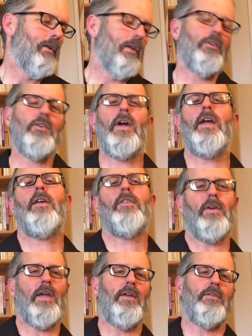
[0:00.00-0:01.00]
Let's try
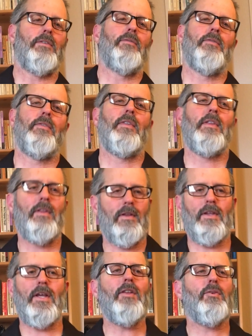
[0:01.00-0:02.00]
another case.
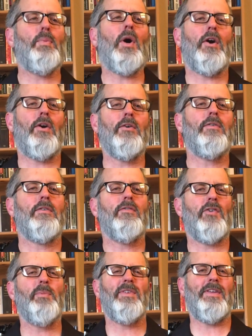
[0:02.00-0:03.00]
Let's borrow
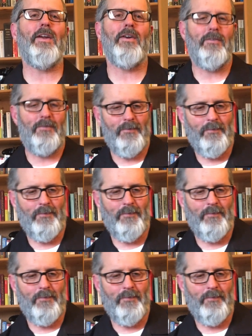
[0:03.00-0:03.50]
from Signer.